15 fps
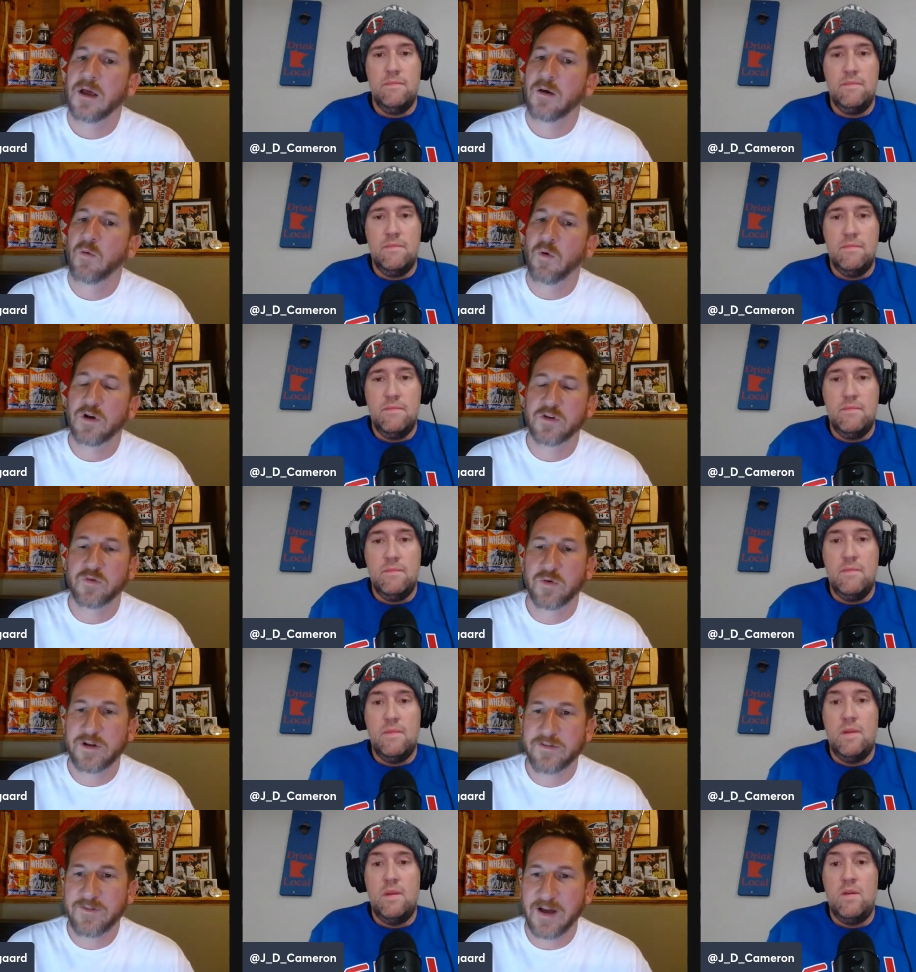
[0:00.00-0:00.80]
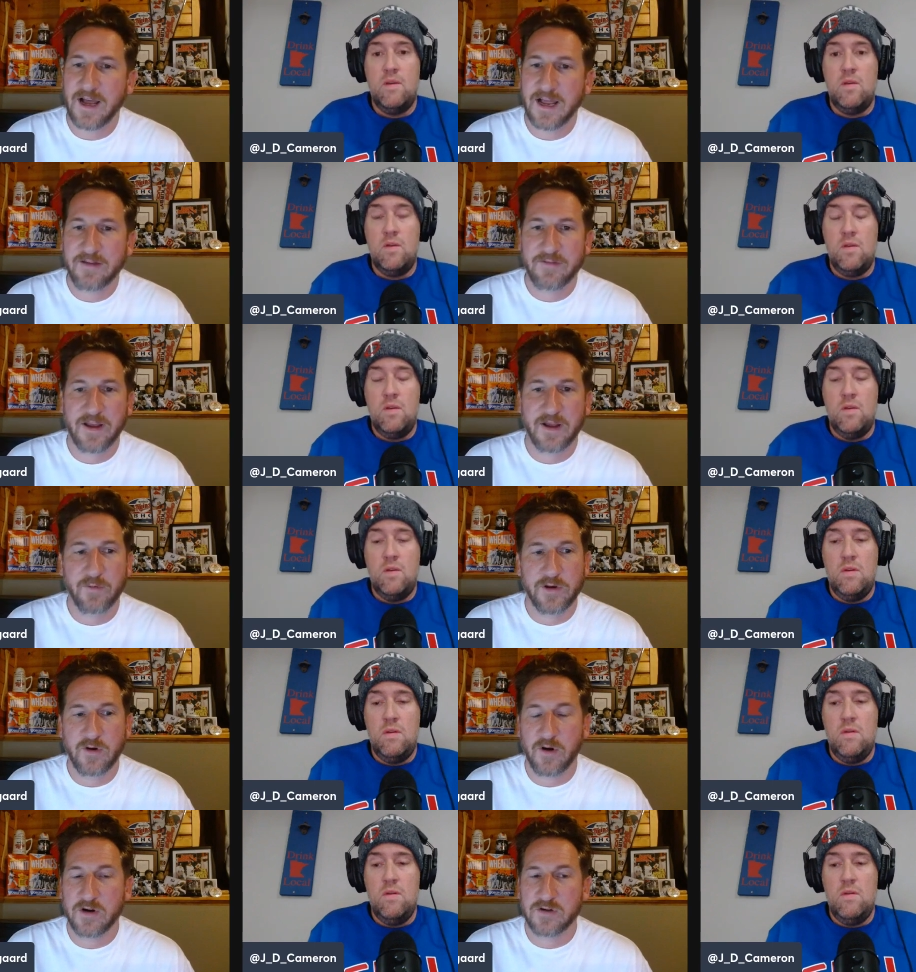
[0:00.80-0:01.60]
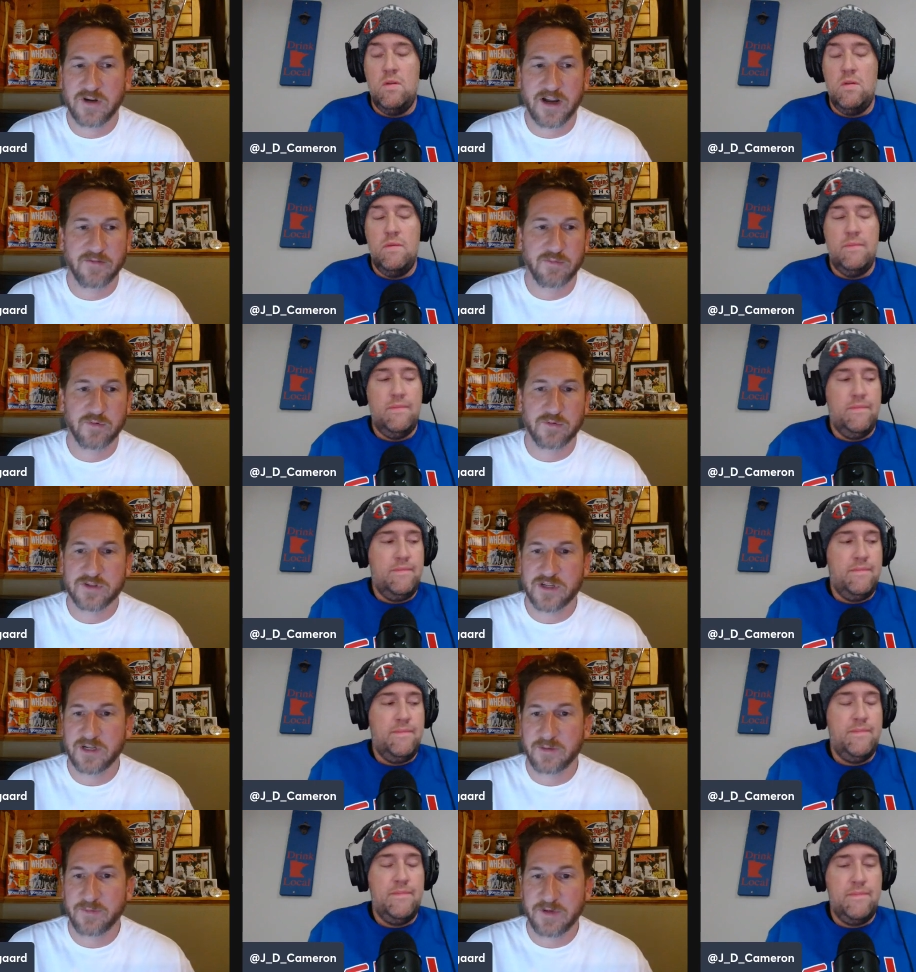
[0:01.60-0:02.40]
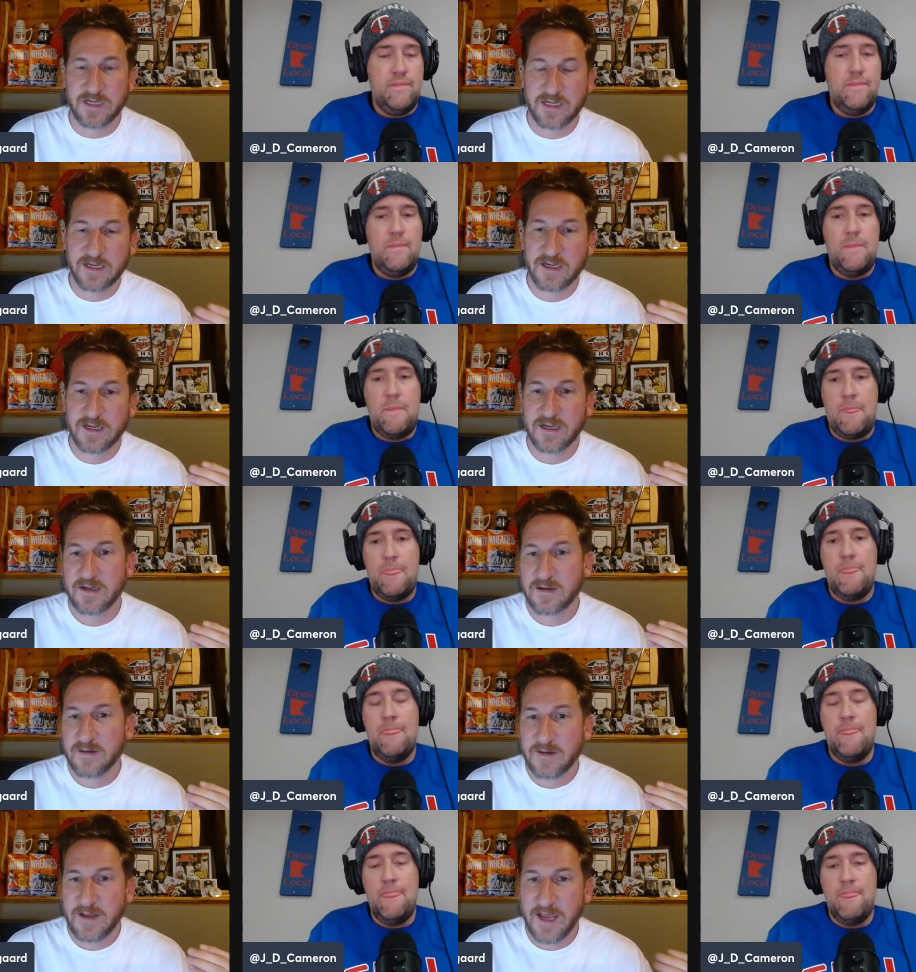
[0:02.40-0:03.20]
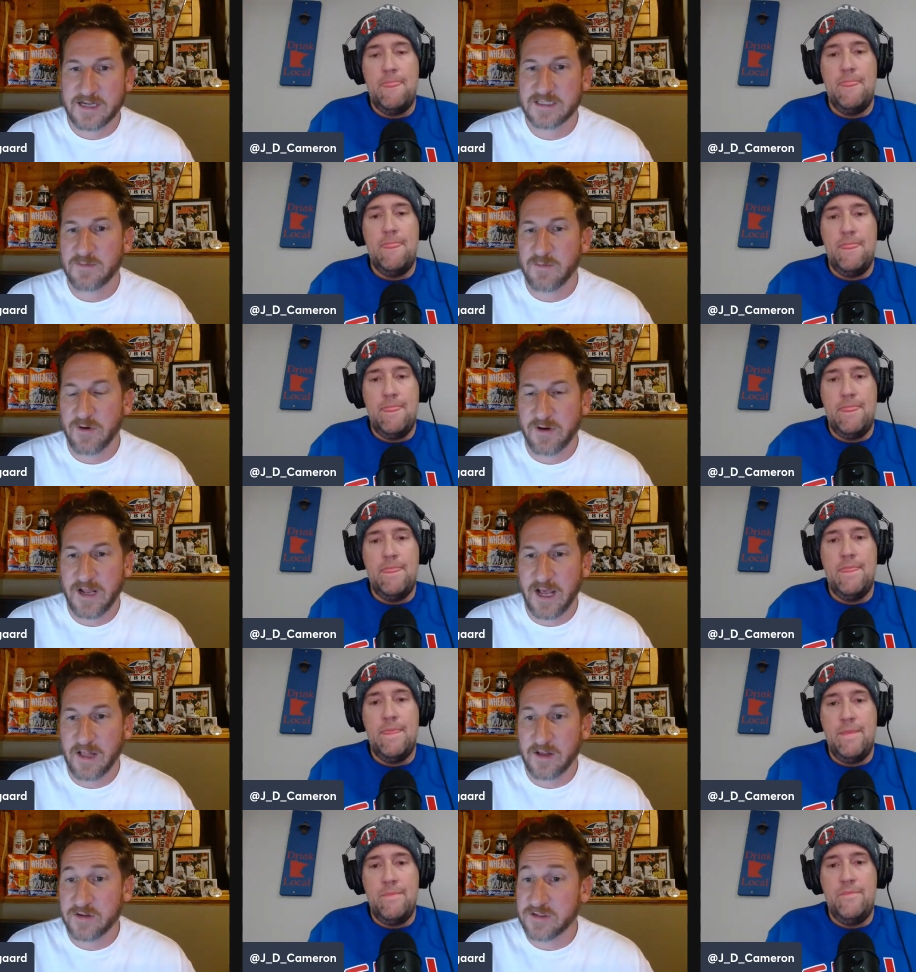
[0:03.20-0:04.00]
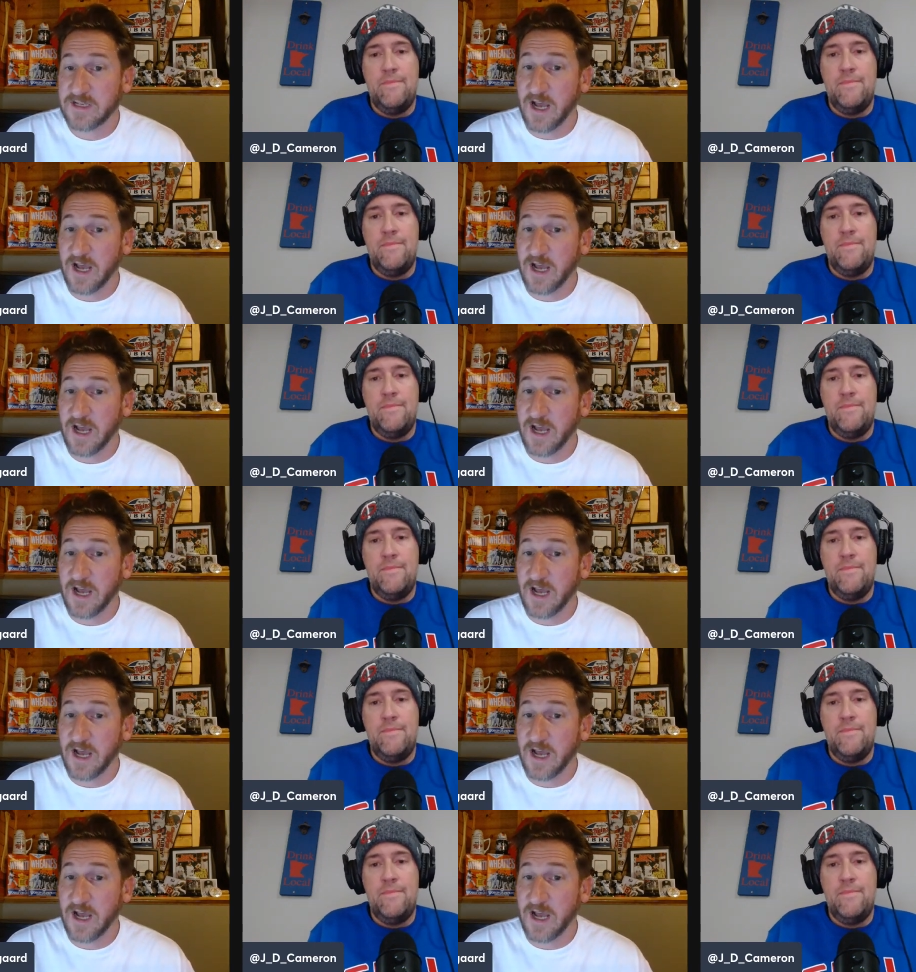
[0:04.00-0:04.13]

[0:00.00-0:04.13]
Speaker 1: one twenty-five, and we know our draft pool is going to be X amount of dollars.